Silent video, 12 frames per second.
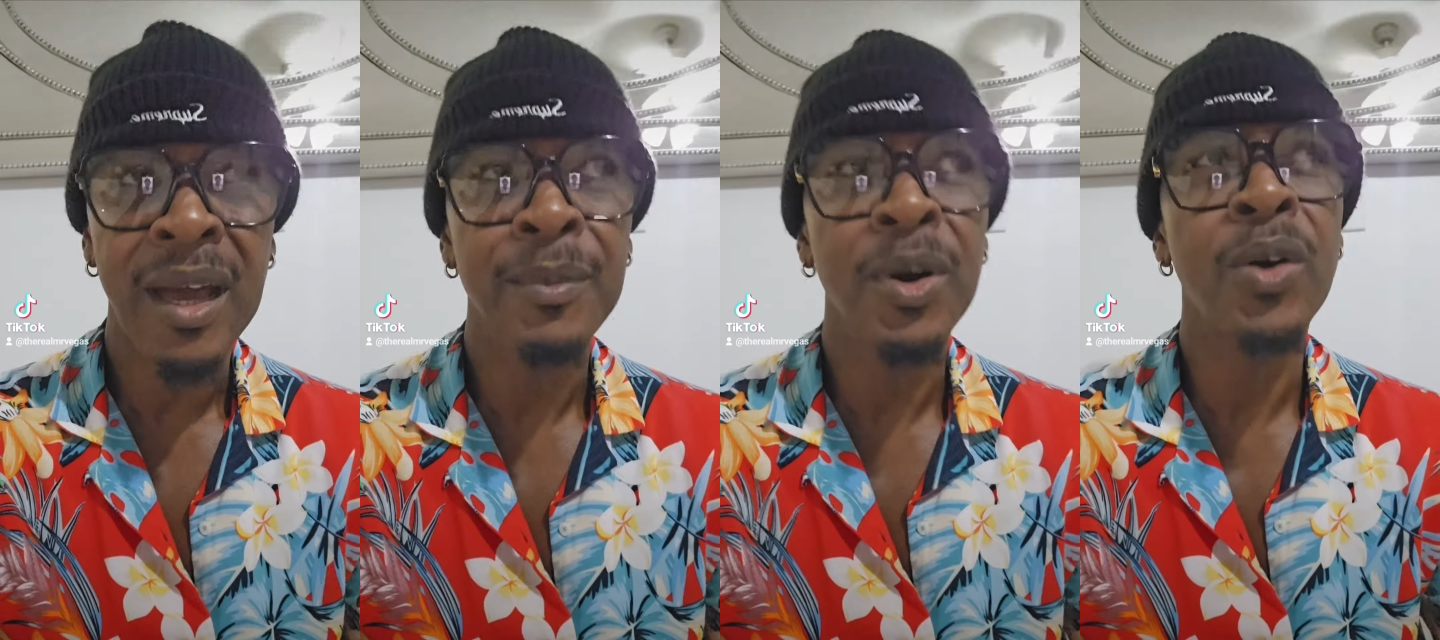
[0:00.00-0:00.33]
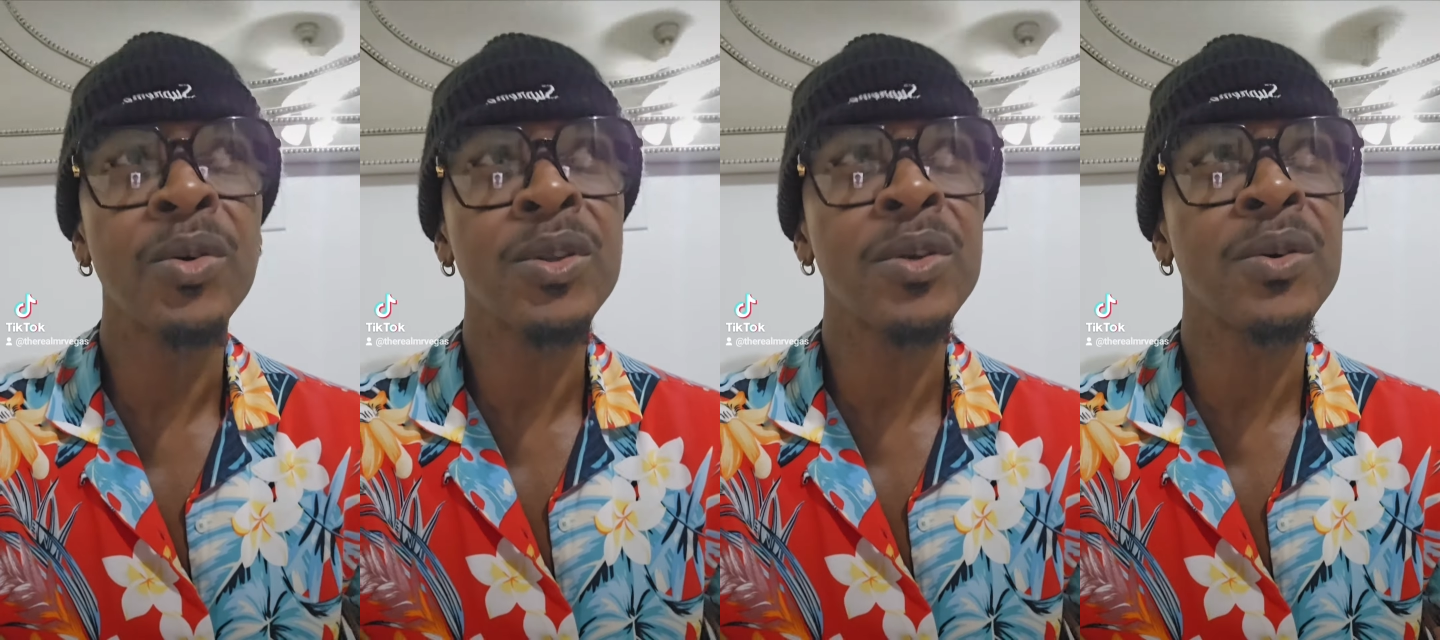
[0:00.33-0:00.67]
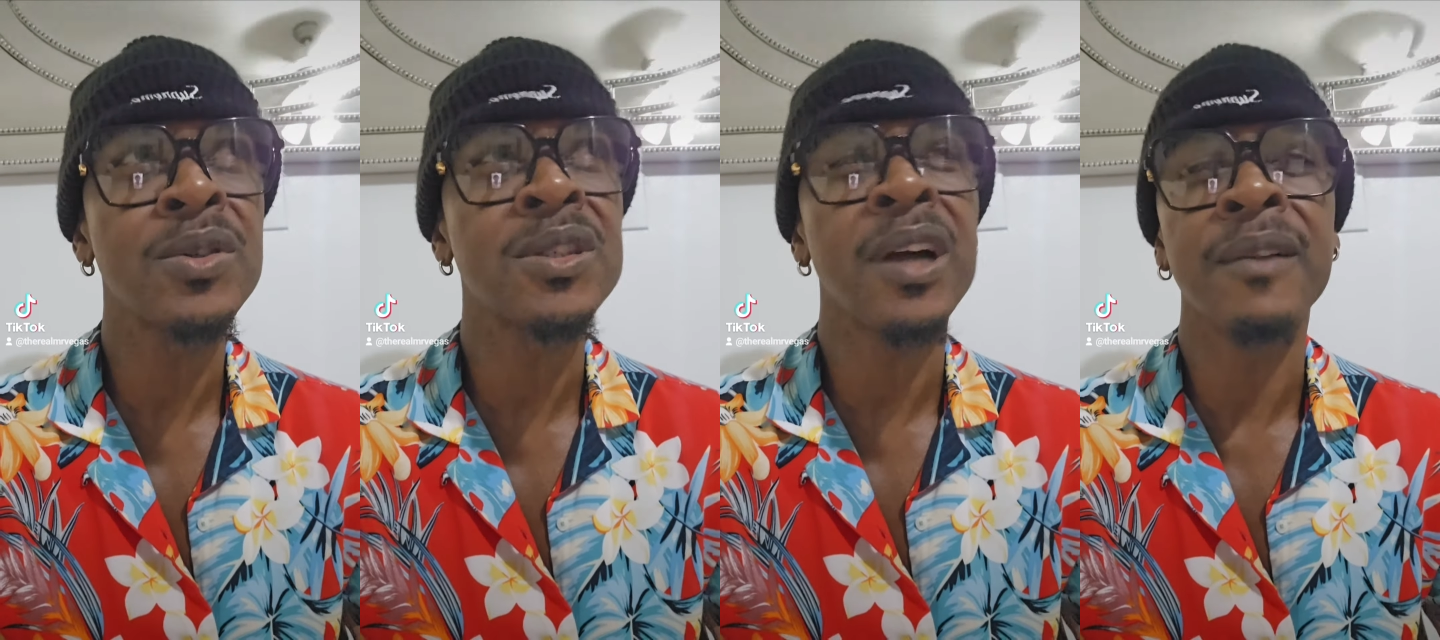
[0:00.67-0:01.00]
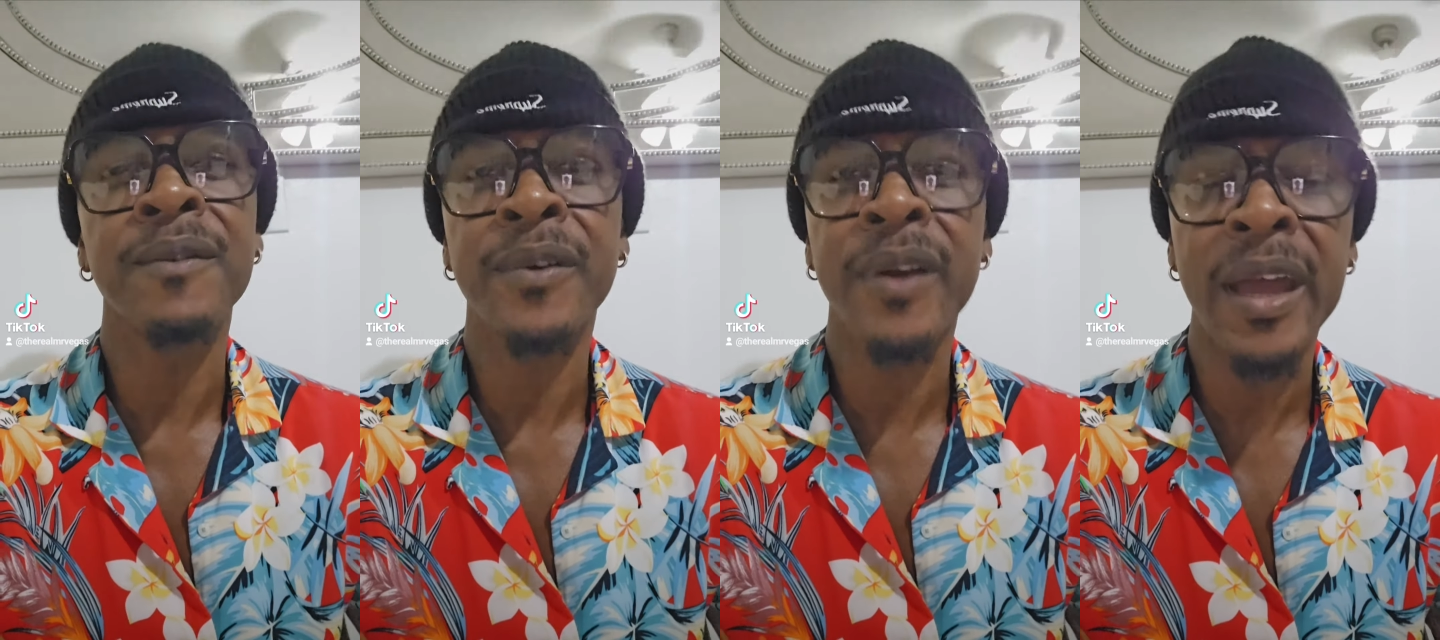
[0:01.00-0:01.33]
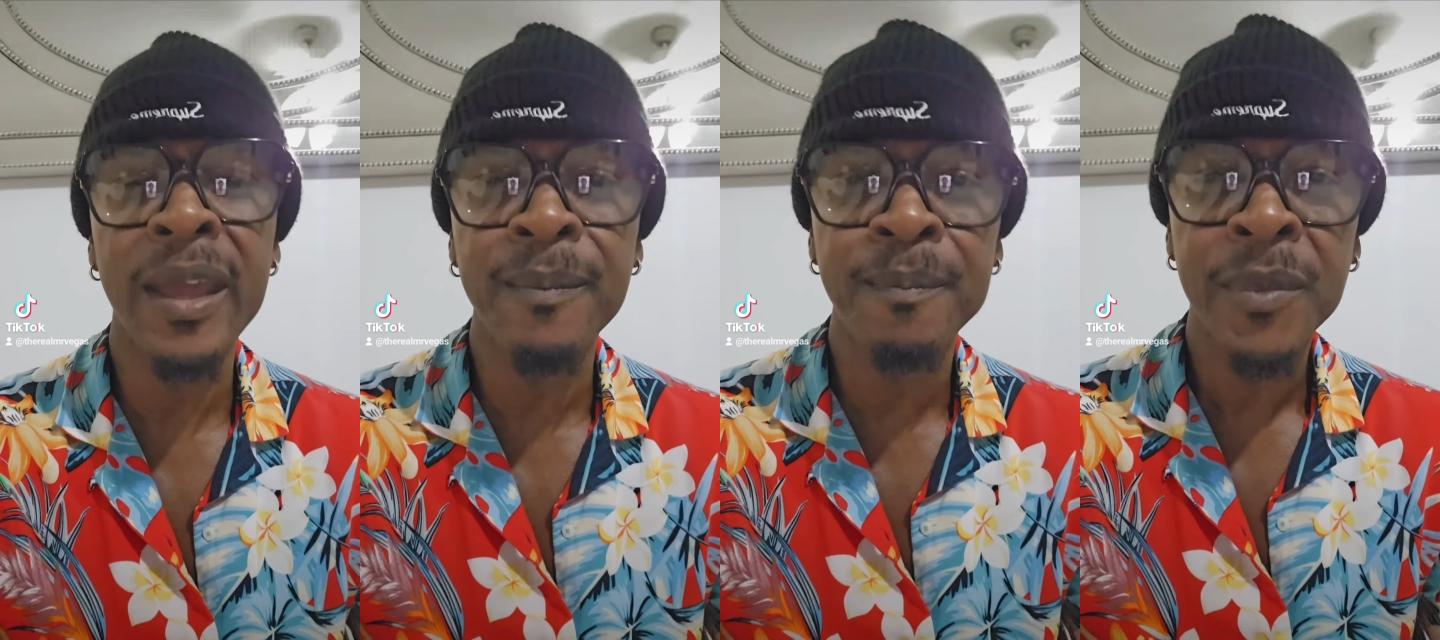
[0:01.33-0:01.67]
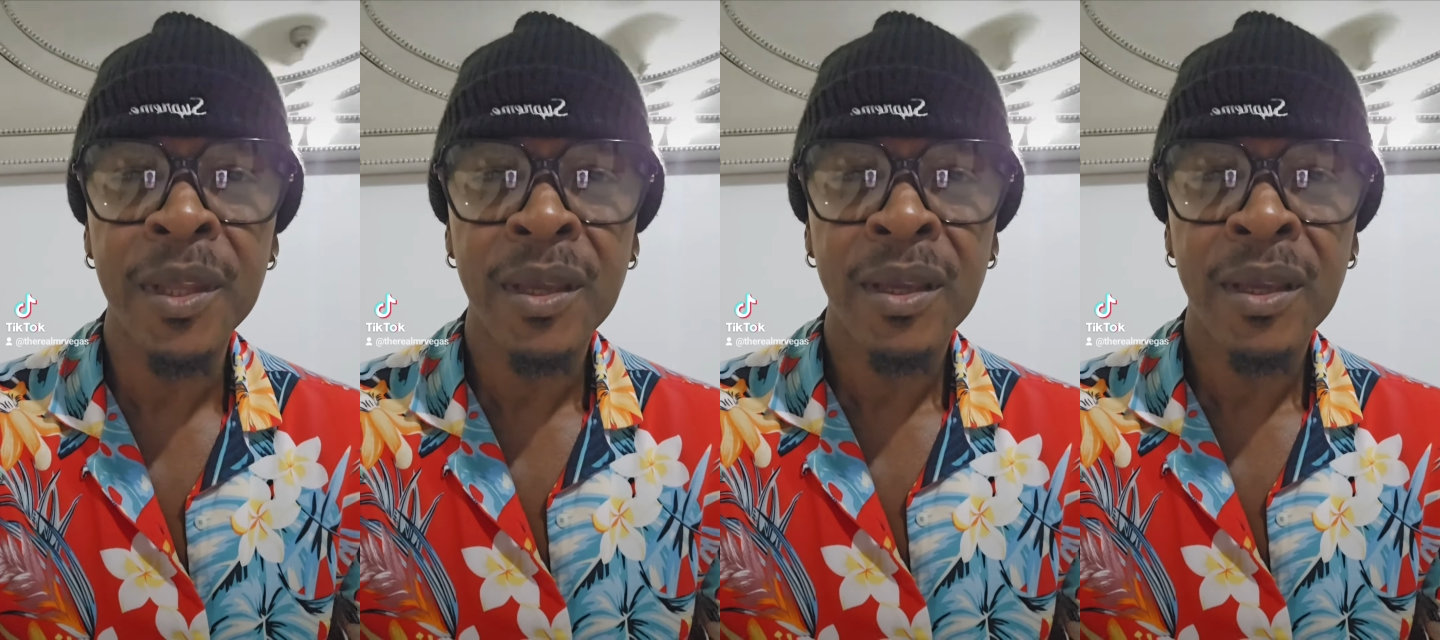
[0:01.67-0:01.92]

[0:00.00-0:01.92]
how to solve crime,